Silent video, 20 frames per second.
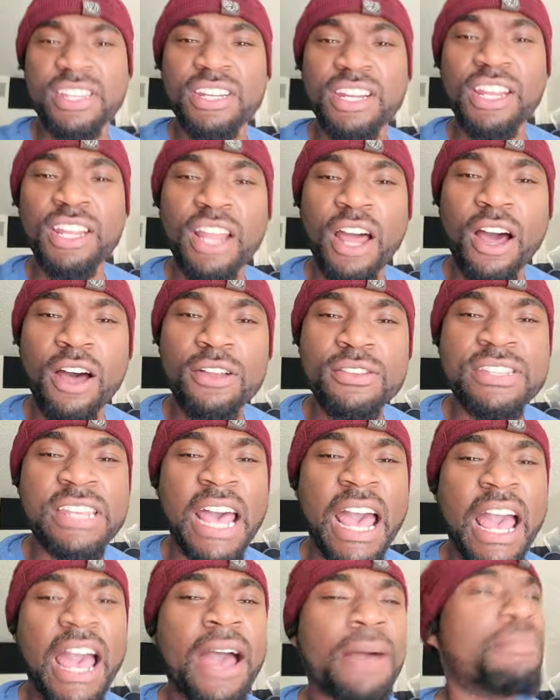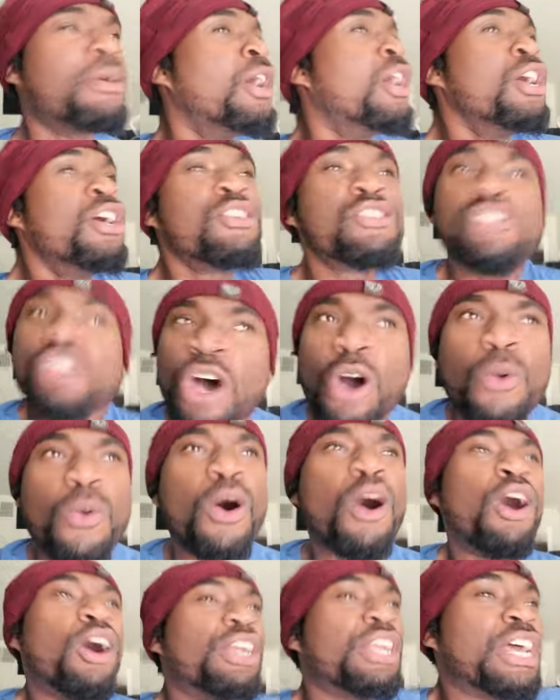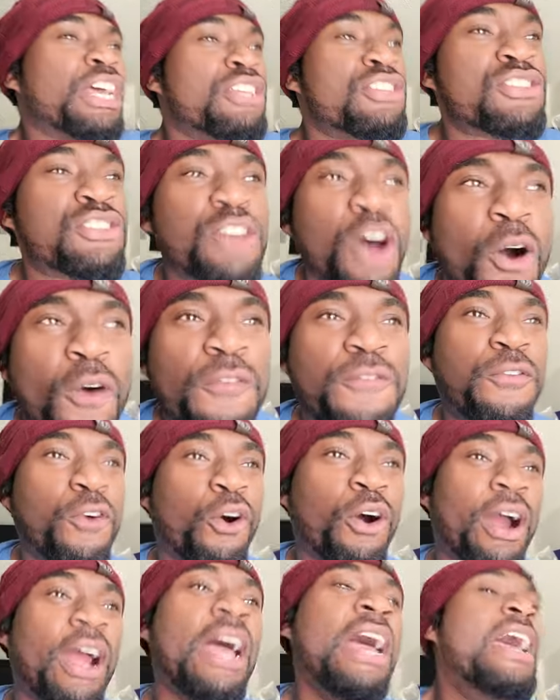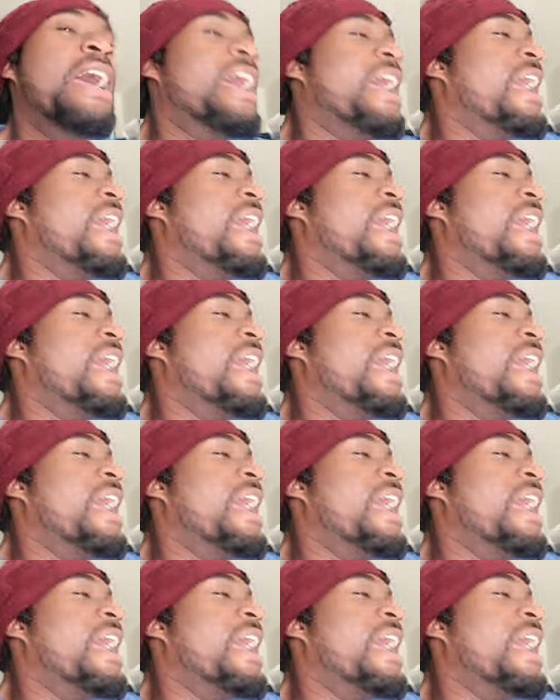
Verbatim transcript: in a long time. So on and so forth.